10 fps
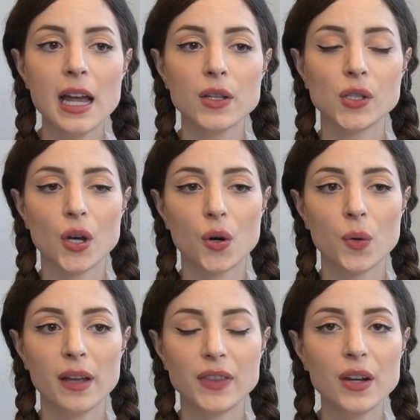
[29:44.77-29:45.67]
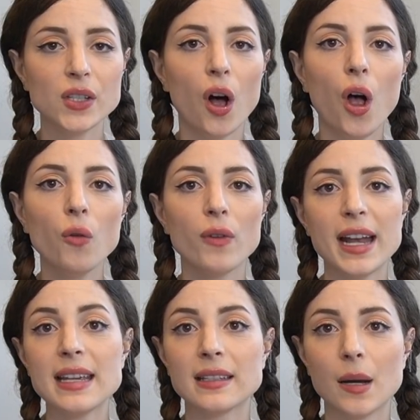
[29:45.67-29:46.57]
So if there's
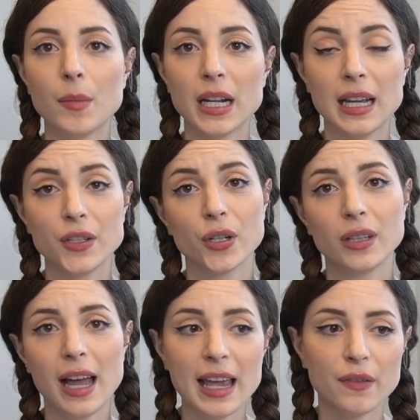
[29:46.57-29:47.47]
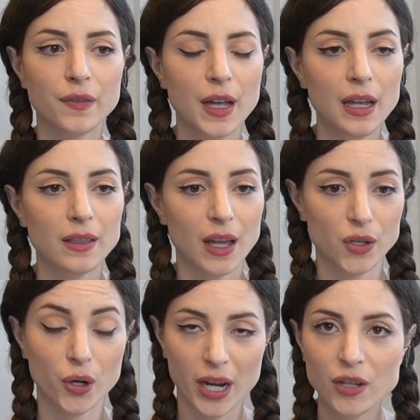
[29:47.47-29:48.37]
already somebody in your life that
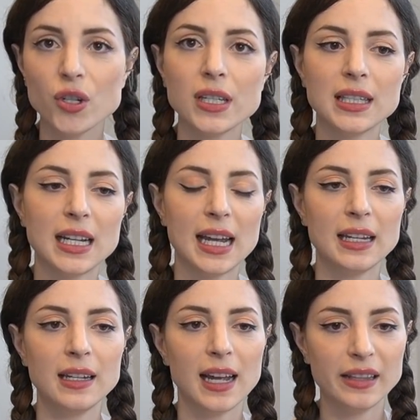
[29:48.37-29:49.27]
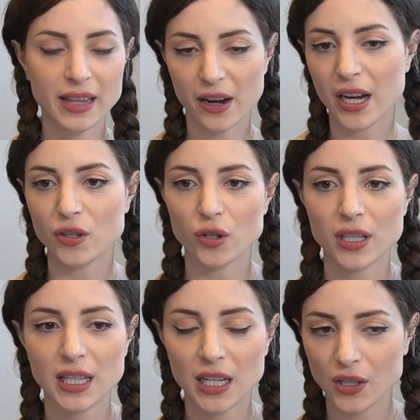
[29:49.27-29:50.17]
you're interested in and they're
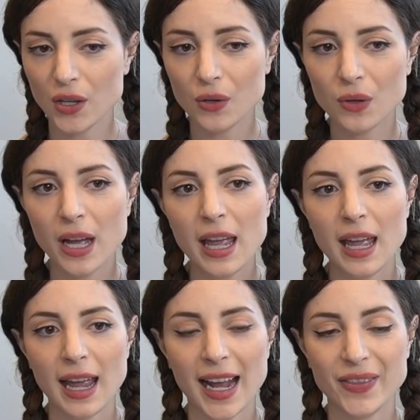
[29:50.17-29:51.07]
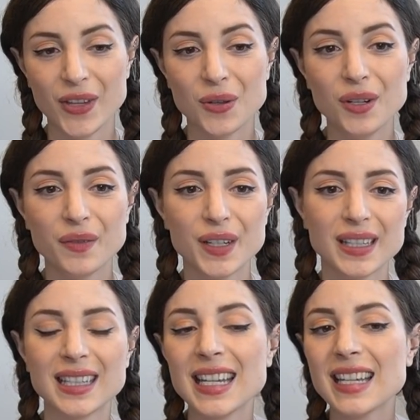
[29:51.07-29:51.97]
interested in you, and the universe
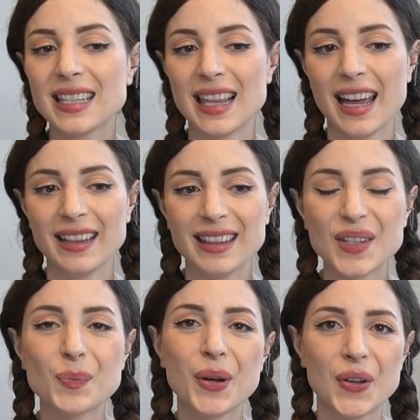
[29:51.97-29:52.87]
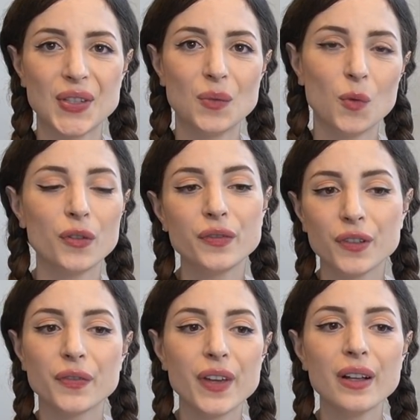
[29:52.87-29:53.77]
sees that this person will
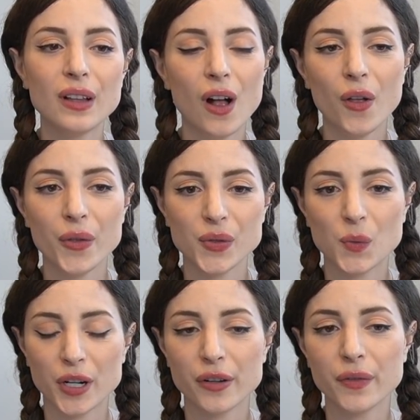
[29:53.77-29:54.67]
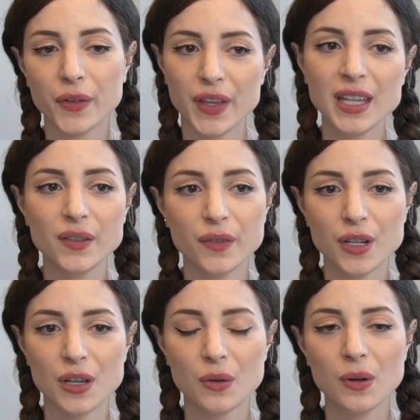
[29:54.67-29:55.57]
fulfill all those wonderful things for
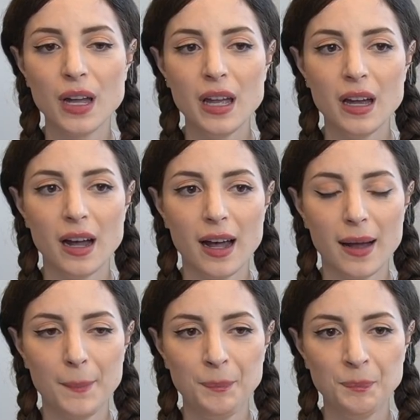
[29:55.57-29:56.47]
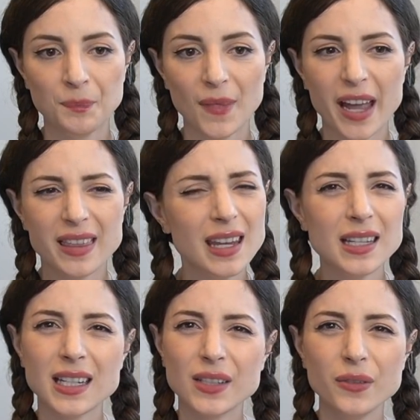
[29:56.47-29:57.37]
you, I think
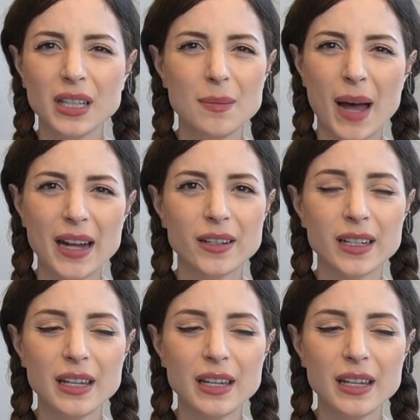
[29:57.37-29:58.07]
it doesn't really matter.